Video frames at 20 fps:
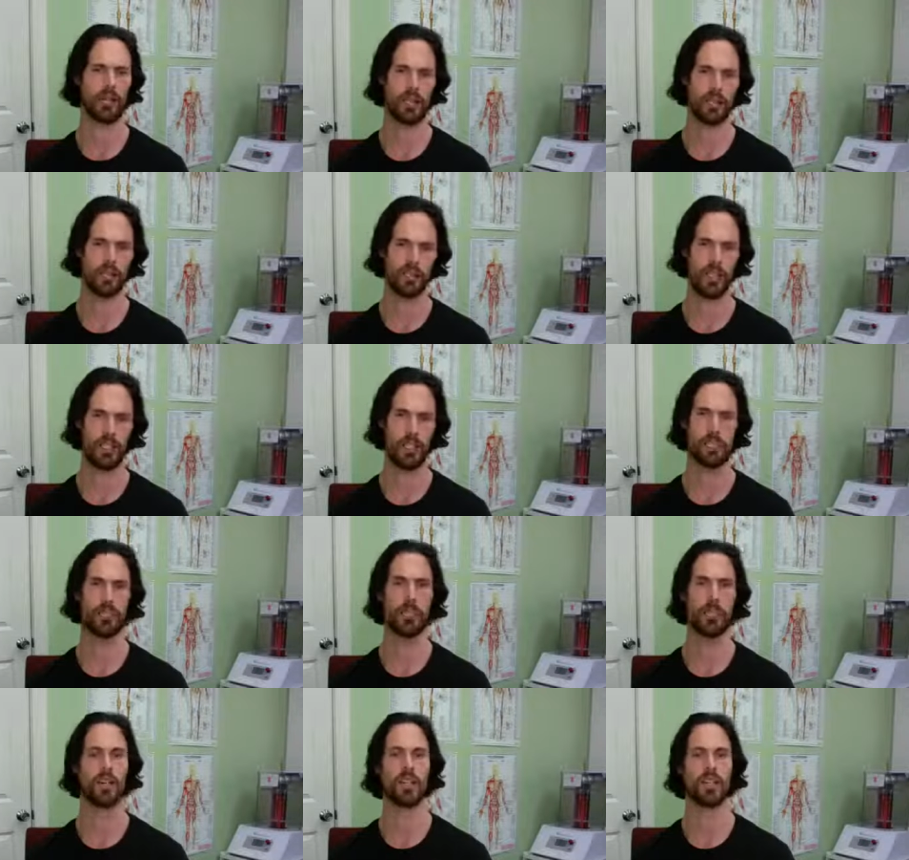or
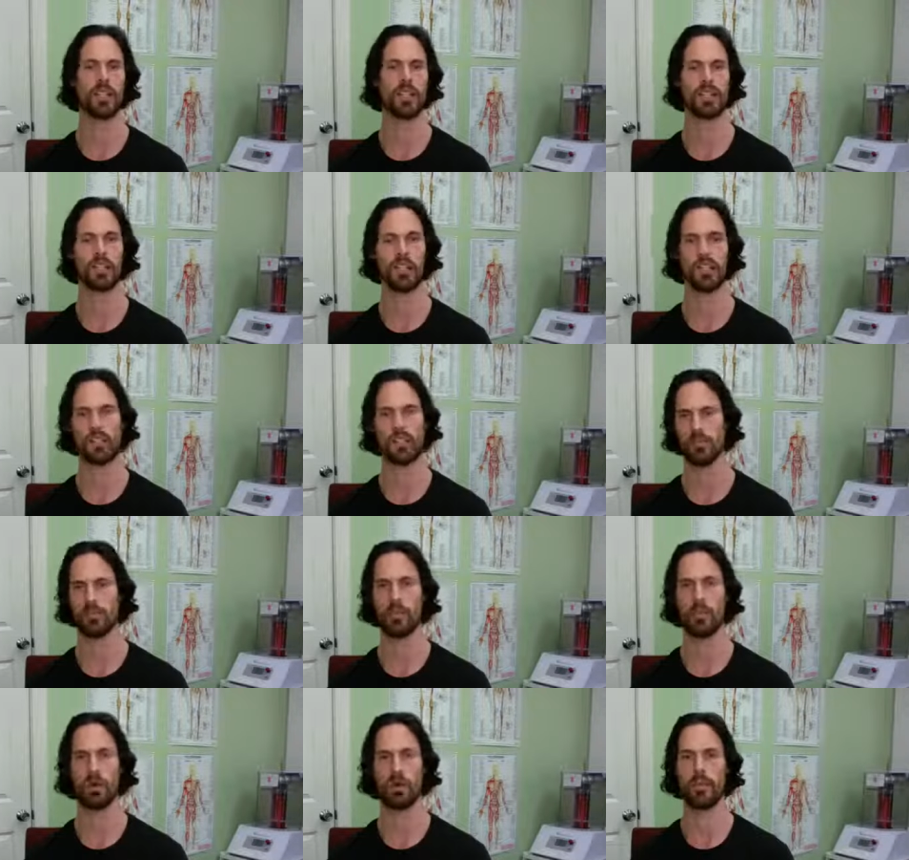Facebook and
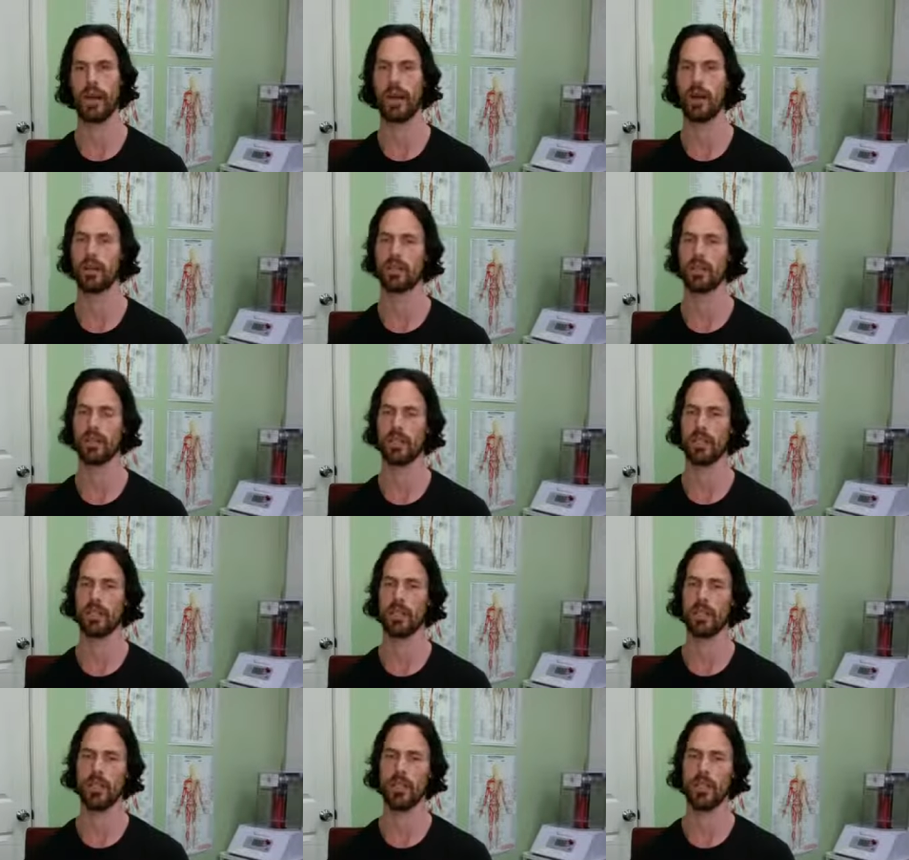learn more about
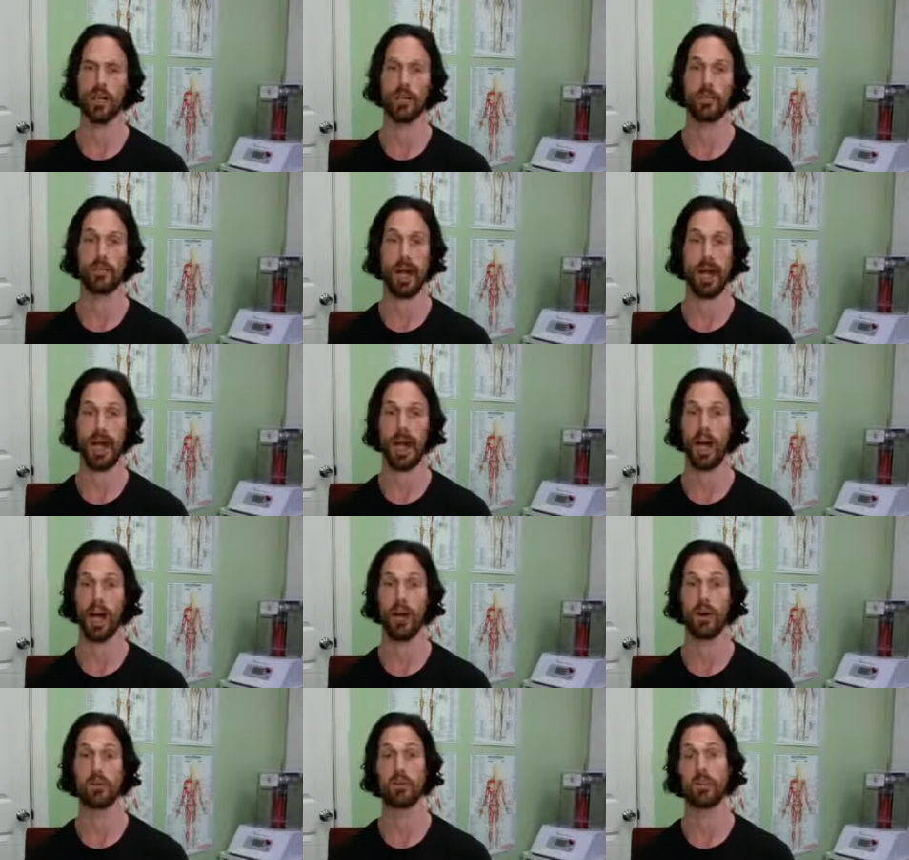
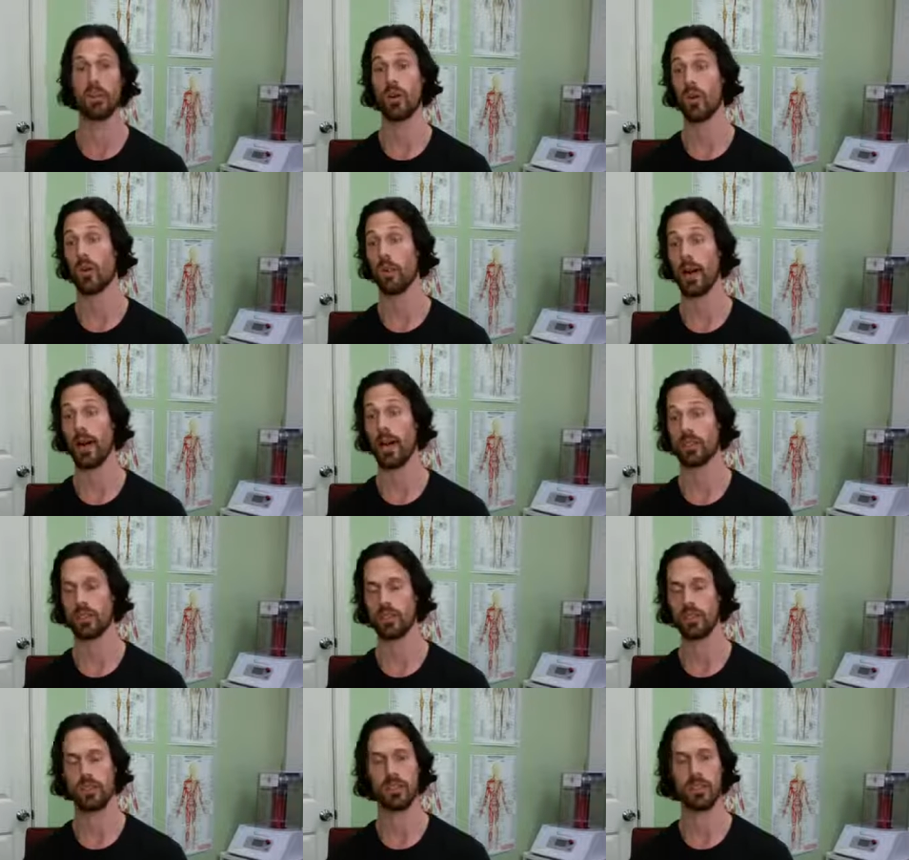how to go
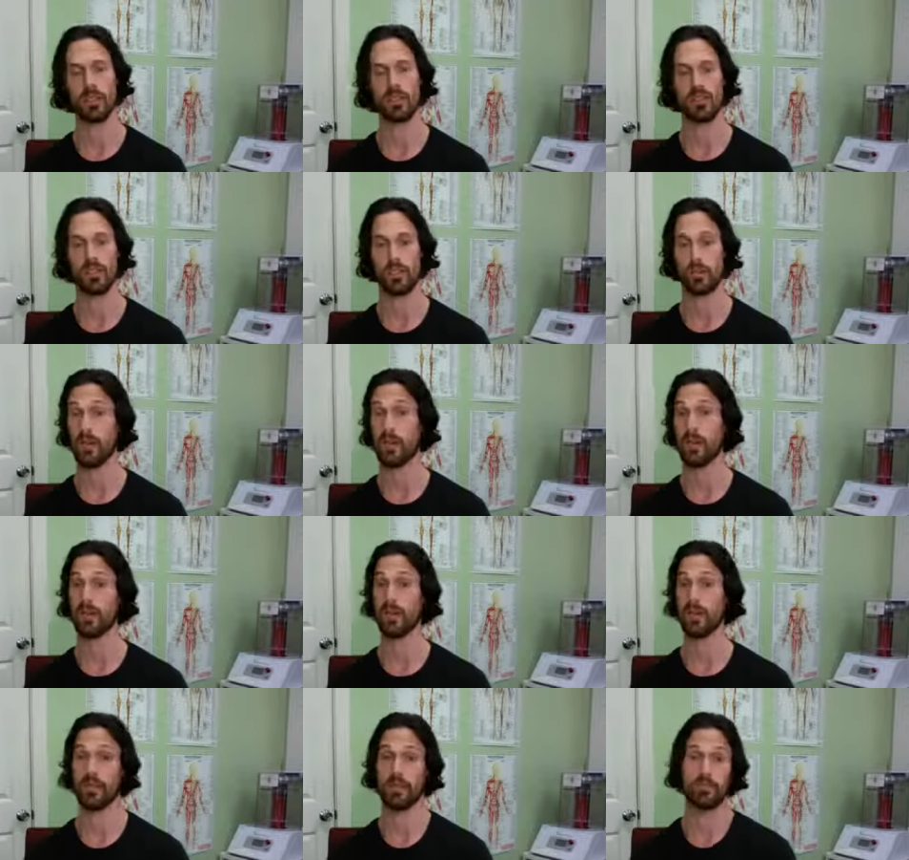about doing this, or
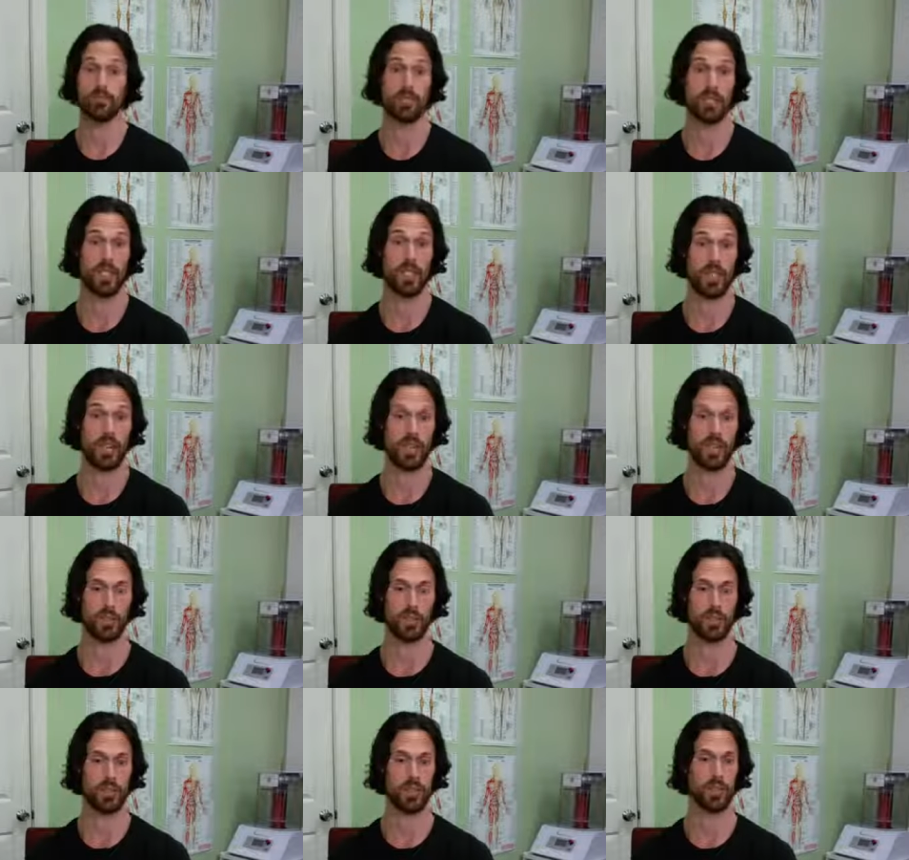maybe
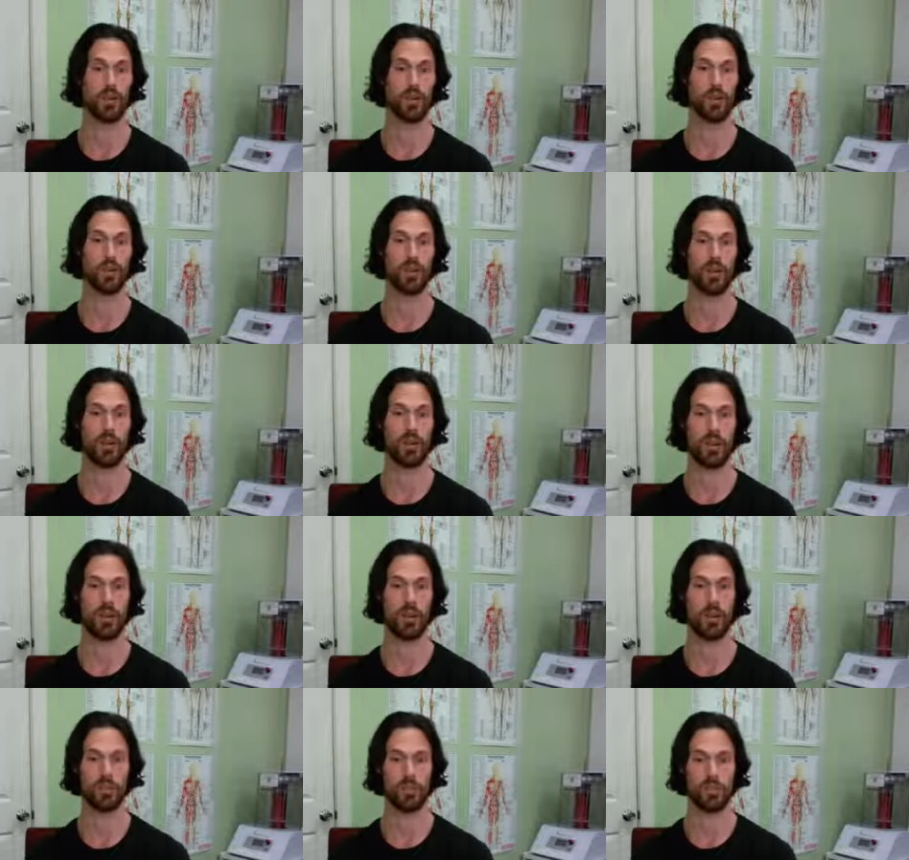connect with you
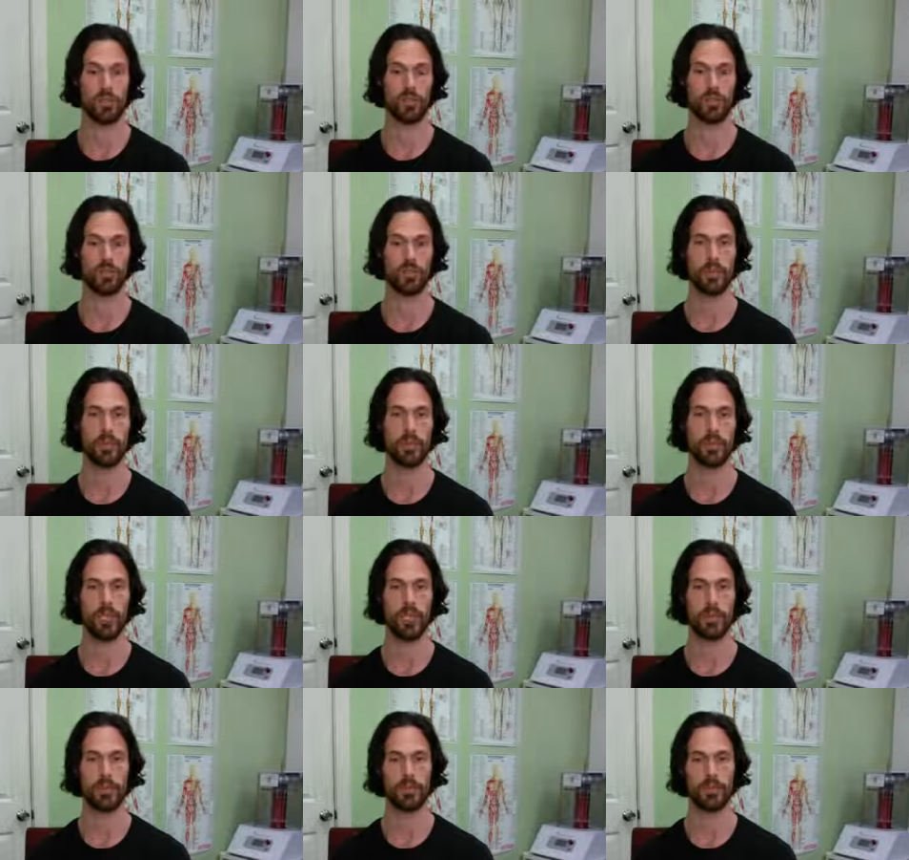on social
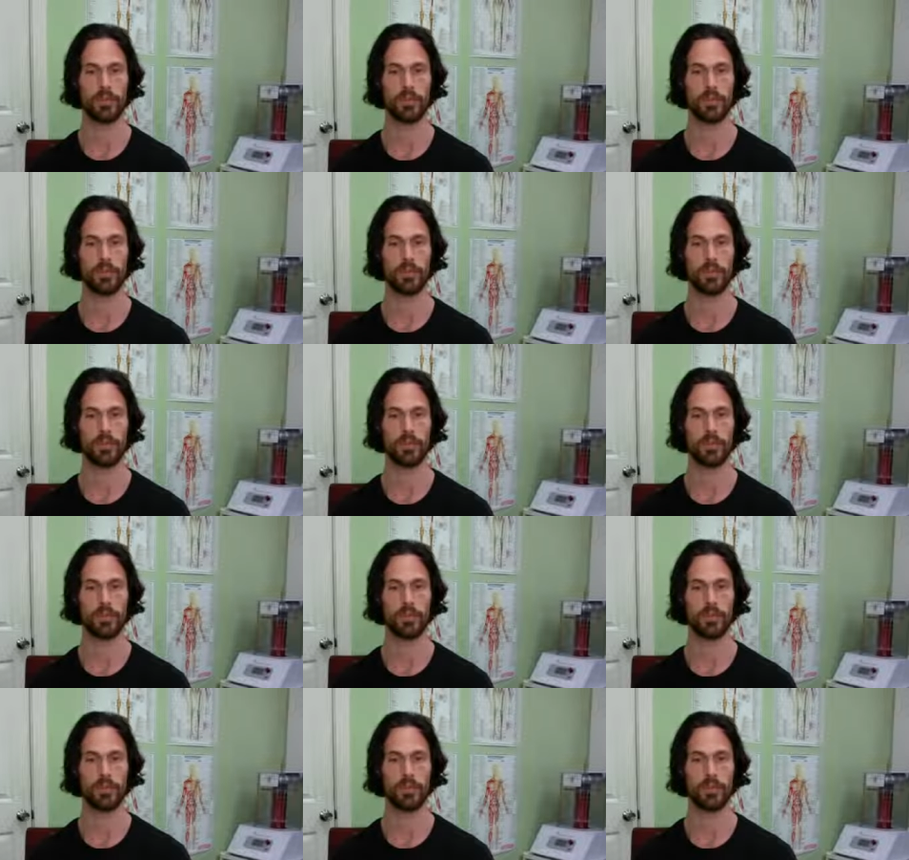media?